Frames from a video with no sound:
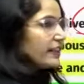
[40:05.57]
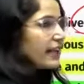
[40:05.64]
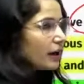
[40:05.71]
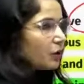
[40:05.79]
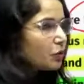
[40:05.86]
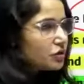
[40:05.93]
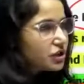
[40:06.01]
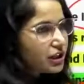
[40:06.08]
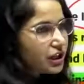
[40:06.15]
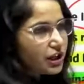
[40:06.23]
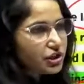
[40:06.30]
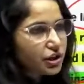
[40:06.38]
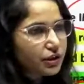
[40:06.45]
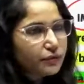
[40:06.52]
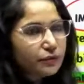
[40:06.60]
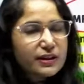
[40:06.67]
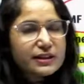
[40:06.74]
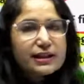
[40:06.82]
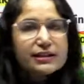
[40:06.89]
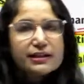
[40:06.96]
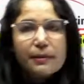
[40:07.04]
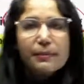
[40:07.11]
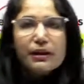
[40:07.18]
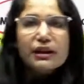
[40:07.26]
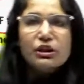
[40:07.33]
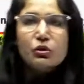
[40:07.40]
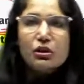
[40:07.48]
the negotiation which is
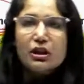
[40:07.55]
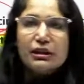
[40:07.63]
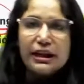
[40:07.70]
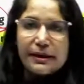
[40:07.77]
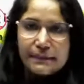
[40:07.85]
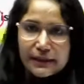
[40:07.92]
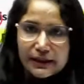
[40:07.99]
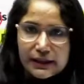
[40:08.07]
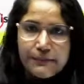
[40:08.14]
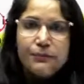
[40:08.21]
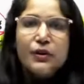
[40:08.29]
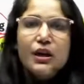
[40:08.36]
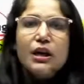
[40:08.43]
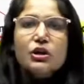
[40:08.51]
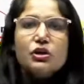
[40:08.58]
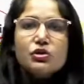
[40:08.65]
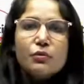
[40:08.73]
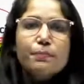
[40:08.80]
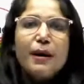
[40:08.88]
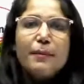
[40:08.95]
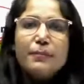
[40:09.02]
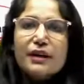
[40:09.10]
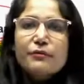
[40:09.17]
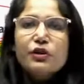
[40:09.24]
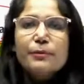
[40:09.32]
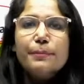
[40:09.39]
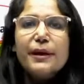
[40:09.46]
coming into the table, so
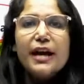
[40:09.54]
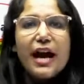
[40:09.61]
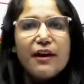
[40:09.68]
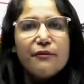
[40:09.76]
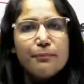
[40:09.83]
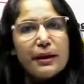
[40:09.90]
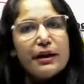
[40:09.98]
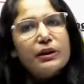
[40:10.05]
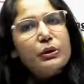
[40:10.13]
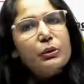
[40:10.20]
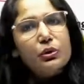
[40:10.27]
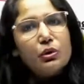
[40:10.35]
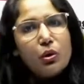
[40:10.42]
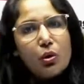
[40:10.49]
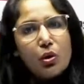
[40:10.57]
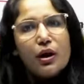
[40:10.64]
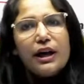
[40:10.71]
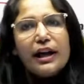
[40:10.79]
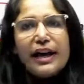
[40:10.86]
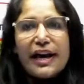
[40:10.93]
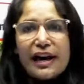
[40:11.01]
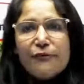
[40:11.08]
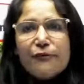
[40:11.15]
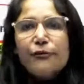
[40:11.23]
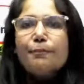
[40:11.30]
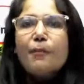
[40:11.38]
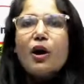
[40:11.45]
public would be happier to know
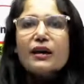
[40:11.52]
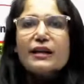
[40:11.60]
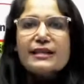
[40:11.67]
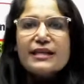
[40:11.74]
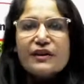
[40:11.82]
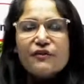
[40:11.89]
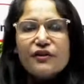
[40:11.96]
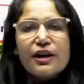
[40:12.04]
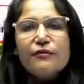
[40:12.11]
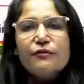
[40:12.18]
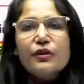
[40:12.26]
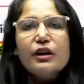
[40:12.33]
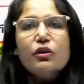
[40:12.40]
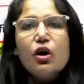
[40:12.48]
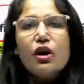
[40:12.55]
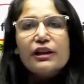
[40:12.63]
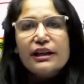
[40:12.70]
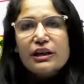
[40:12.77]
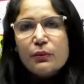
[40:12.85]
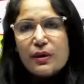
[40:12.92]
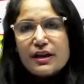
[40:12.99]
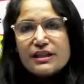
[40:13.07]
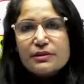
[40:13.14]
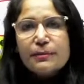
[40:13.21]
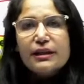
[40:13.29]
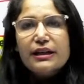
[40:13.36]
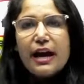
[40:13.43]
if policy framework or
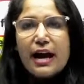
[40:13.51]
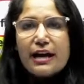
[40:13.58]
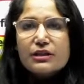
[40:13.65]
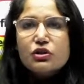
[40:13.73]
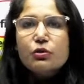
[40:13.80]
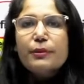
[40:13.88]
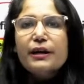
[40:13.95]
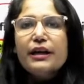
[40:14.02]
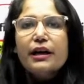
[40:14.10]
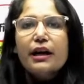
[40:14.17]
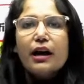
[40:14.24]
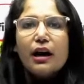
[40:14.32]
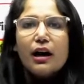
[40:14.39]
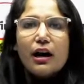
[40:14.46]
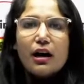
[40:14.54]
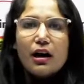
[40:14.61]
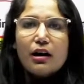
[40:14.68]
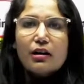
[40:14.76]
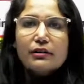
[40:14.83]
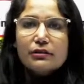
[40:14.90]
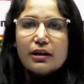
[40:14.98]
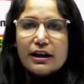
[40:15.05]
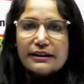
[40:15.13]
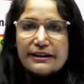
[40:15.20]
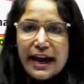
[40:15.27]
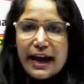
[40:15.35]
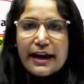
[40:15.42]
investment has to be
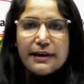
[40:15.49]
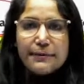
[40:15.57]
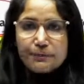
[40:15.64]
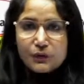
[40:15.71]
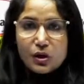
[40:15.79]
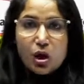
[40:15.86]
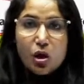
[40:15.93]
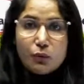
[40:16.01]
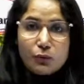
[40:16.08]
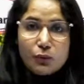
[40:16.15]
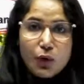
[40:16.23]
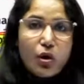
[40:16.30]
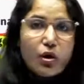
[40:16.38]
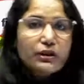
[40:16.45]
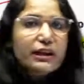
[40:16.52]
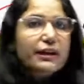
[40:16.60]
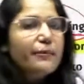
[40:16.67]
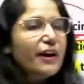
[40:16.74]
there for the